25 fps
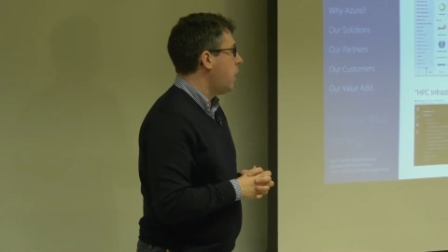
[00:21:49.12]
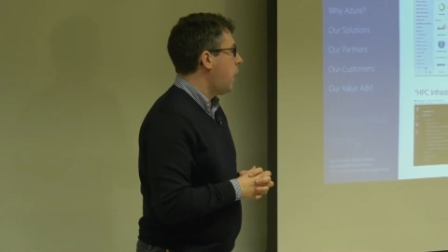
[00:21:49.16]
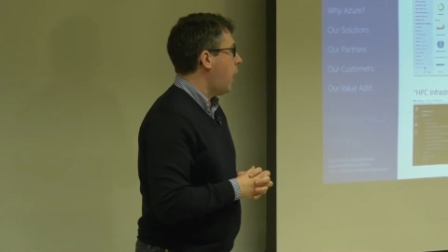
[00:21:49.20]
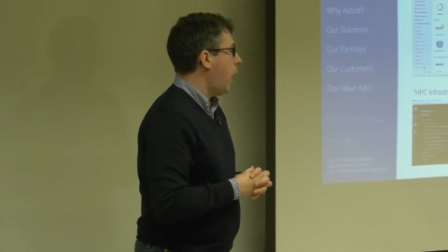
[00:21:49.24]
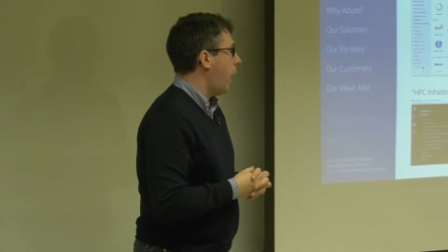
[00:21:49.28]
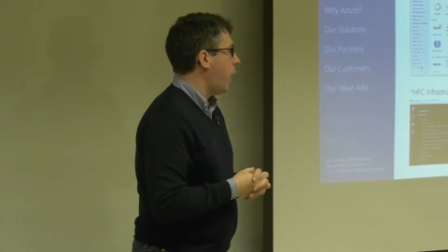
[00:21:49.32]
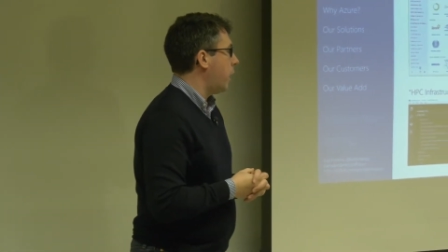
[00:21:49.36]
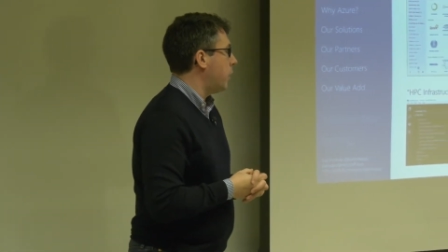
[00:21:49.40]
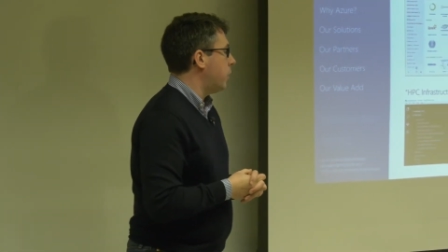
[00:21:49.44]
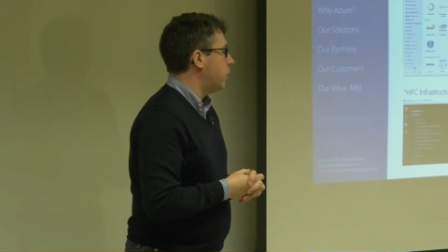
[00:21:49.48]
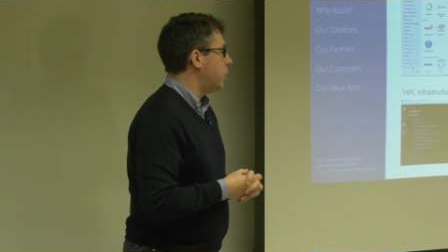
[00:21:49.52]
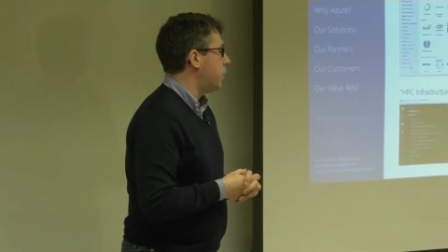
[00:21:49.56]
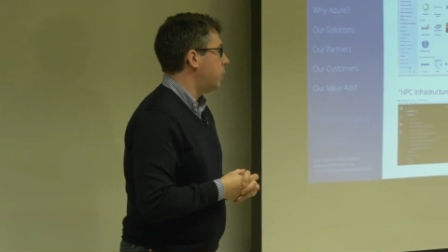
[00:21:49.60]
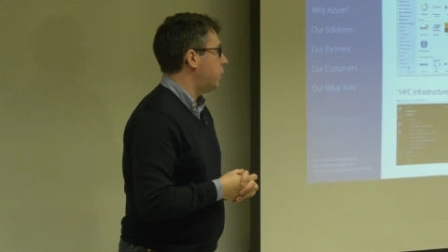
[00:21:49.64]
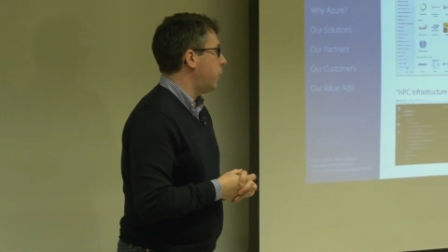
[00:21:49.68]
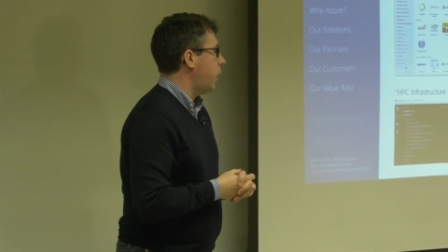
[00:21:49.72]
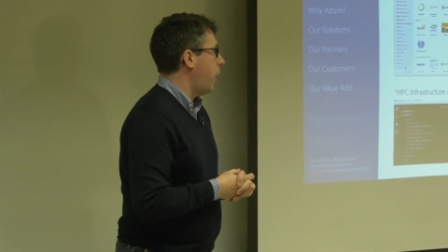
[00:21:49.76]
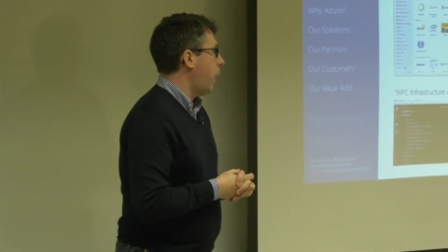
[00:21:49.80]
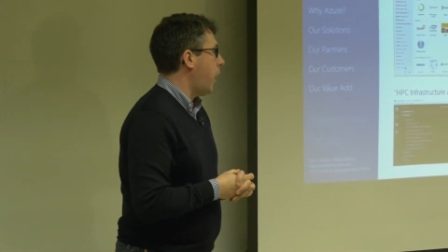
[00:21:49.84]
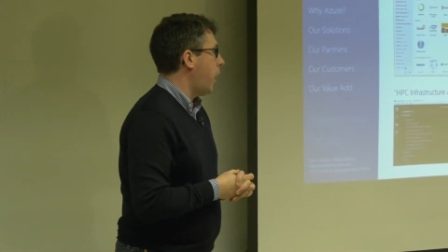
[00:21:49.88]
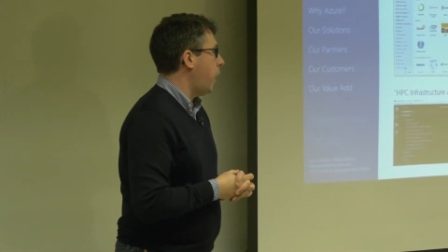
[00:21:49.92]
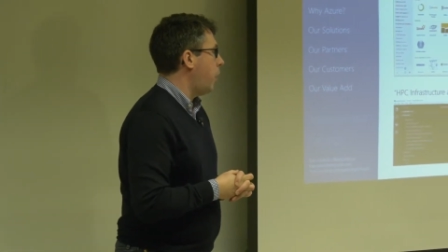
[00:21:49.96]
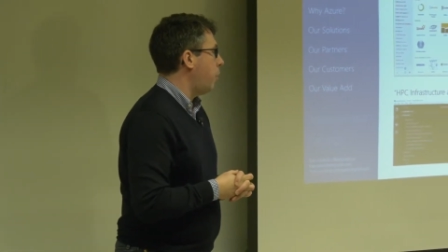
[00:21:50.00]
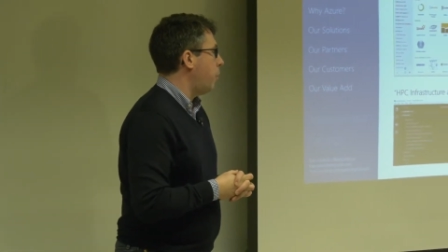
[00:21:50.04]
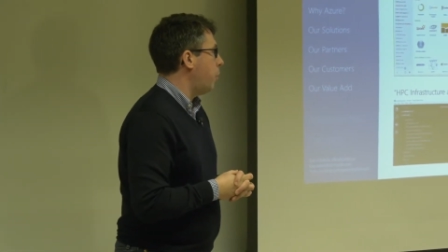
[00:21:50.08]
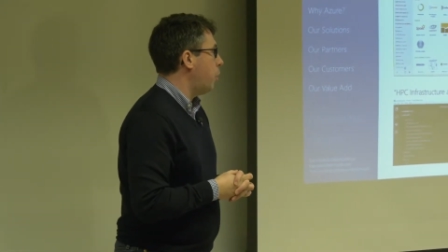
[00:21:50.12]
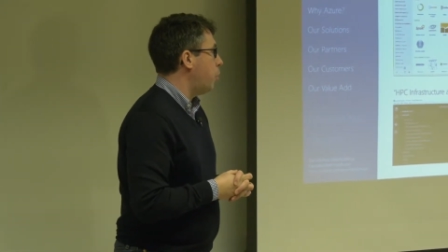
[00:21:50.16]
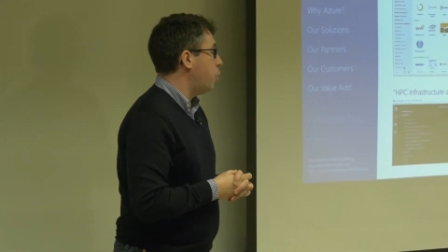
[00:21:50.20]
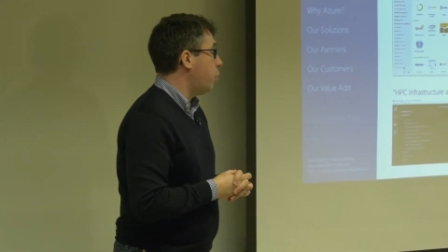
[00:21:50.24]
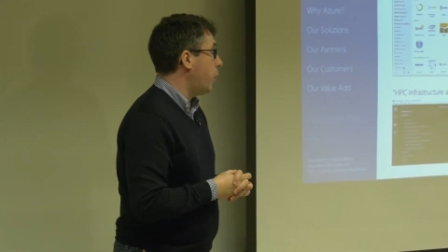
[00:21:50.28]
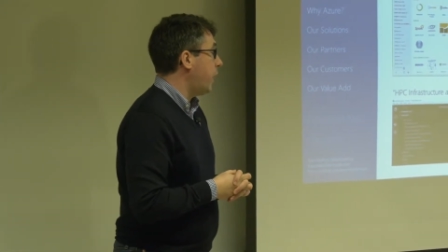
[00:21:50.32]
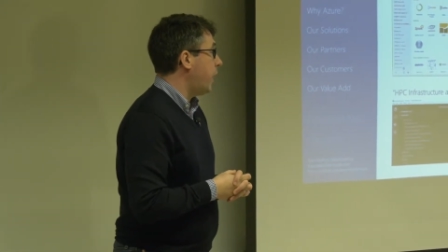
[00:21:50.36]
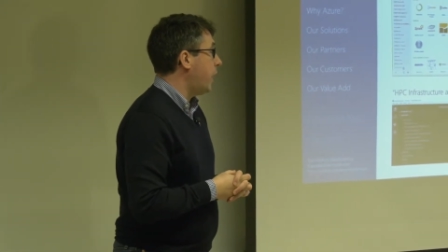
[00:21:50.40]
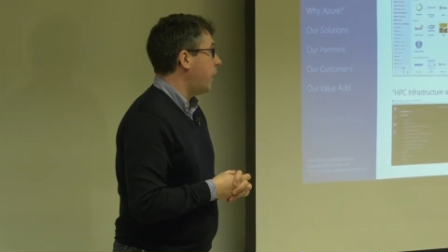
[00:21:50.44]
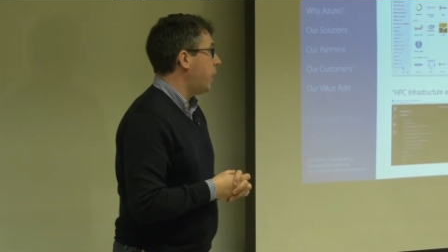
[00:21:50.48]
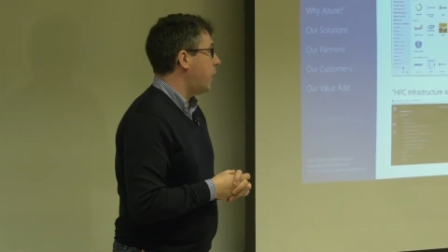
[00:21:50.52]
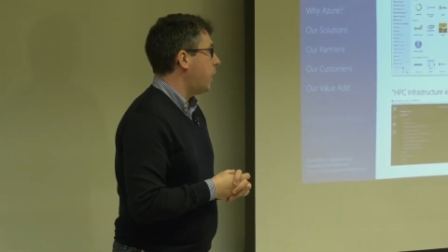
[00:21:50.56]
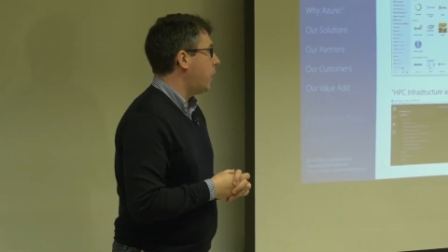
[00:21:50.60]
And
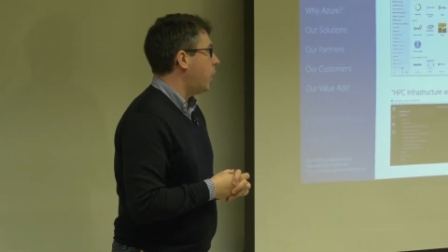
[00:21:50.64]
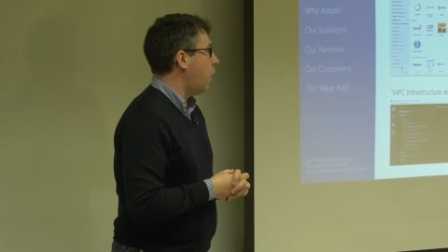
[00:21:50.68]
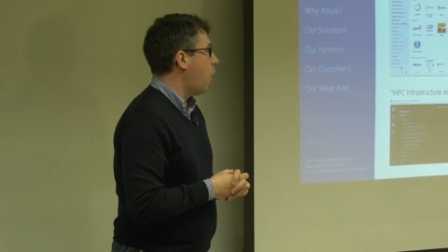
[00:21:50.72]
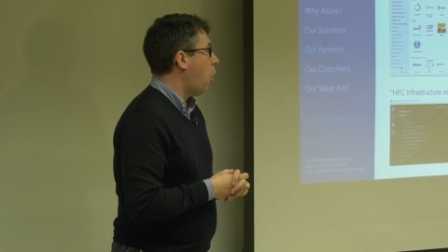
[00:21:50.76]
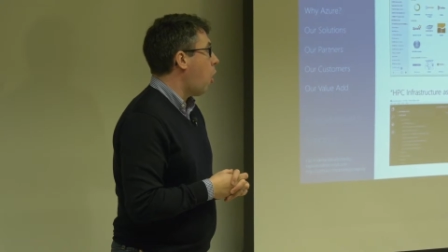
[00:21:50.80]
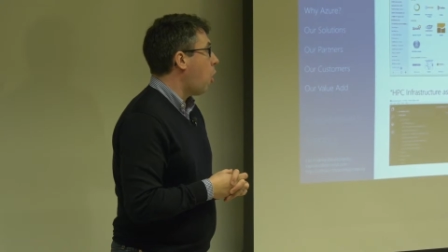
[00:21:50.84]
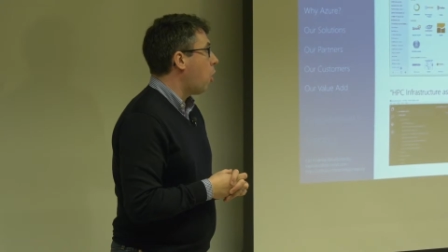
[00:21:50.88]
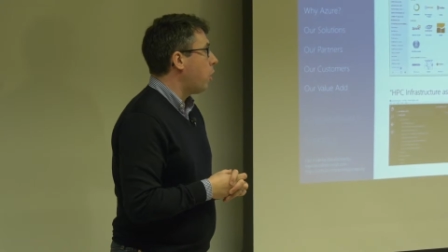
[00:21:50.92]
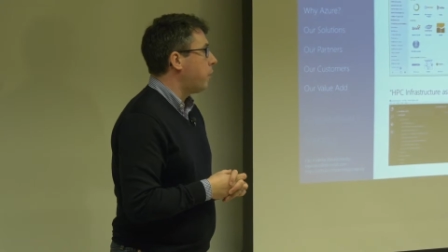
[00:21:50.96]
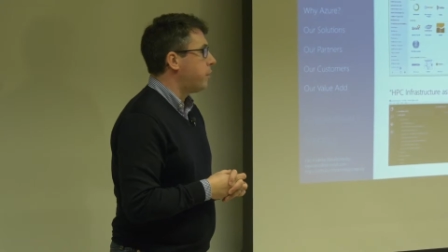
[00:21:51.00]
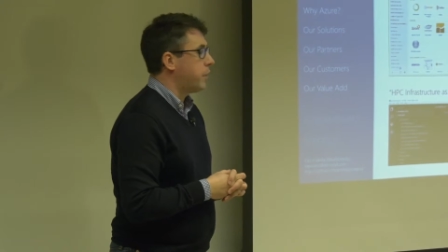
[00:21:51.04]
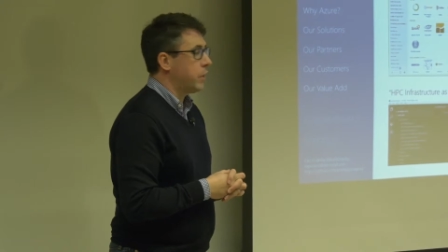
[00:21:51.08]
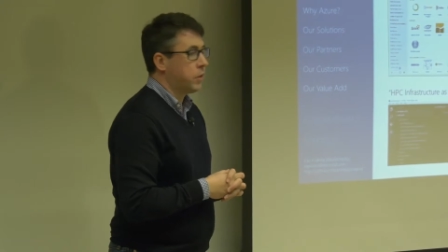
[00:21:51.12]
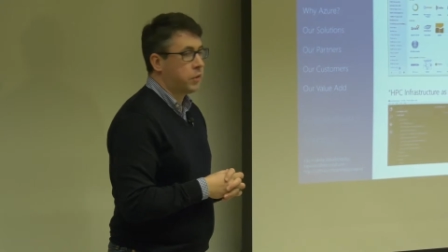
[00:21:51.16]
really, all of the